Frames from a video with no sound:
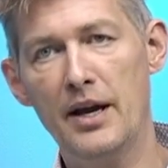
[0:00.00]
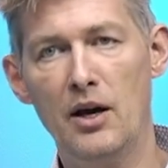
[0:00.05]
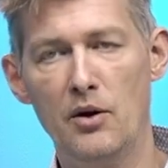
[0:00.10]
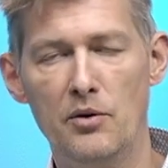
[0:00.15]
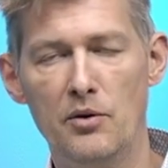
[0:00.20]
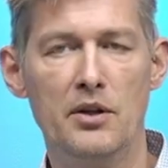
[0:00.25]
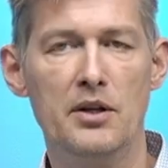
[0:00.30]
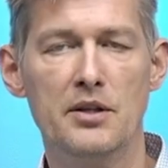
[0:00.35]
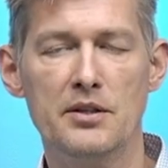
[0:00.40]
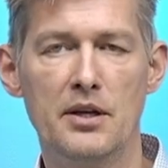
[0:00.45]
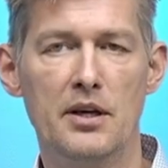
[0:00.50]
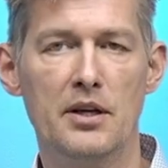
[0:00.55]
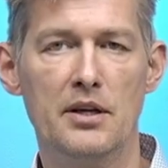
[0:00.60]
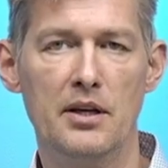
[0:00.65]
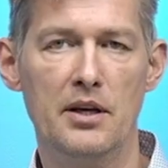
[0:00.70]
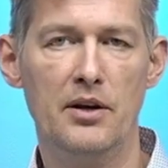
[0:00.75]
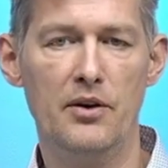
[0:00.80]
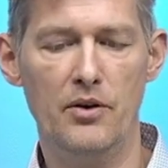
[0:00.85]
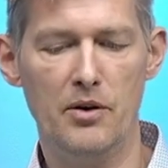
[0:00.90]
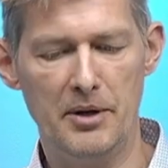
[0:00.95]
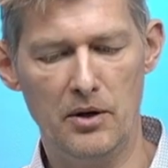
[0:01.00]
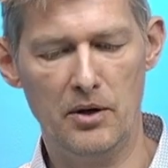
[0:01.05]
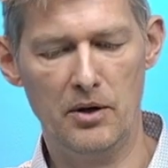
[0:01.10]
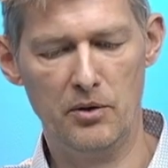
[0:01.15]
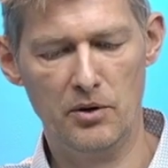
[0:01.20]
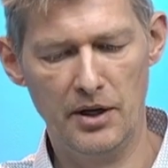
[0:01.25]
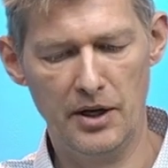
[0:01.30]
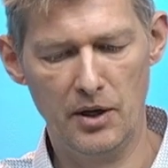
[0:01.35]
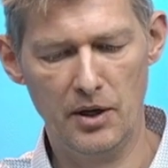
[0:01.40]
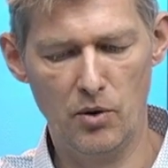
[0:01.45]
out this idea
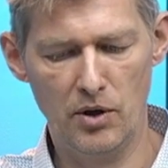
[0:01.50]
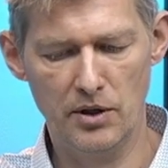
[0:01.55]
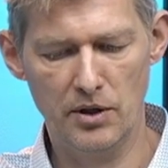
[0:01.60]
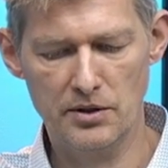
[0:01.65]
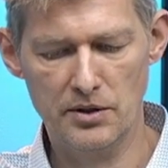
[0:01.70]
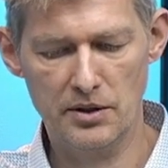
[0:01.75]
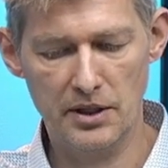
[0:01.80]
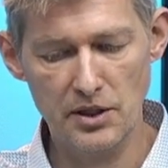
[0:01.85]
about click once.